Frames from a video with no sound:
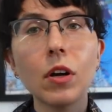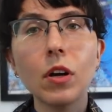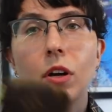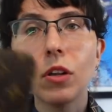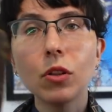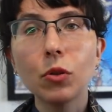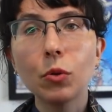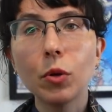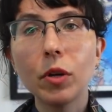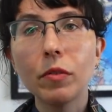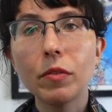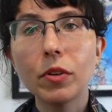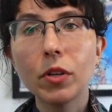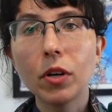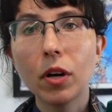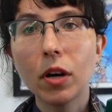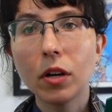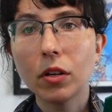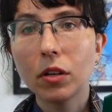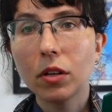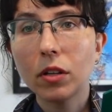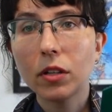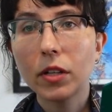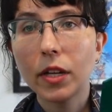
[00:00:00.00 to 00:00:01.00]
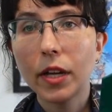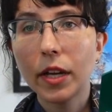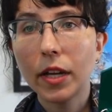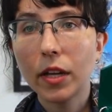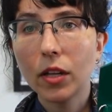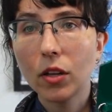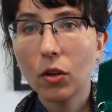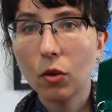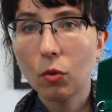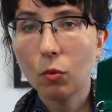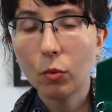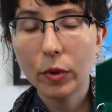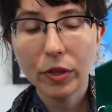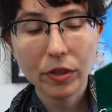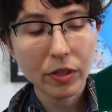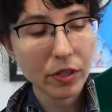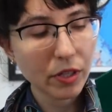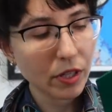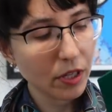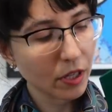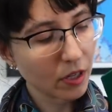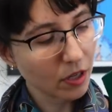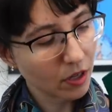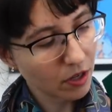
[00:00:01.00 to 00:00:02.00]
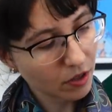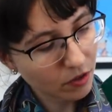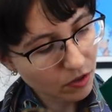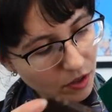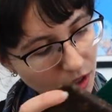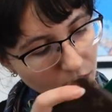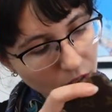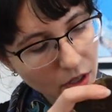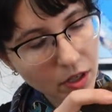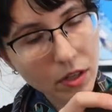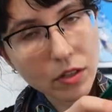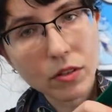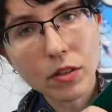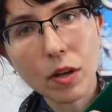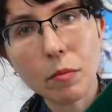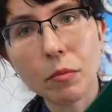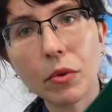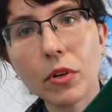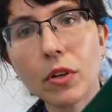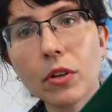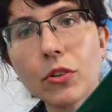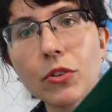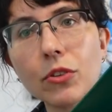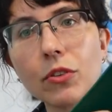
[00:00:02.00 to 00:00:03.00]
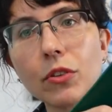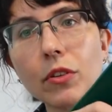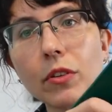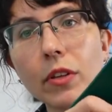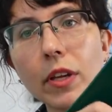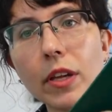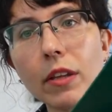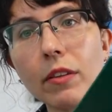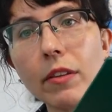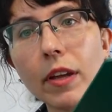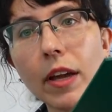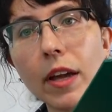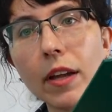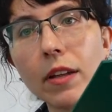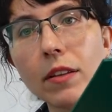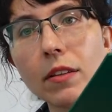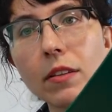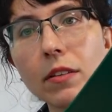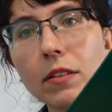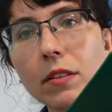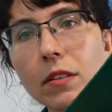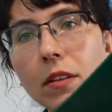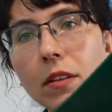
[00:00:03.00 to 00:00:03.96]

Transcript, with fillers: Louis Vuitton Clés with keys in it. I'm gonna just lay that,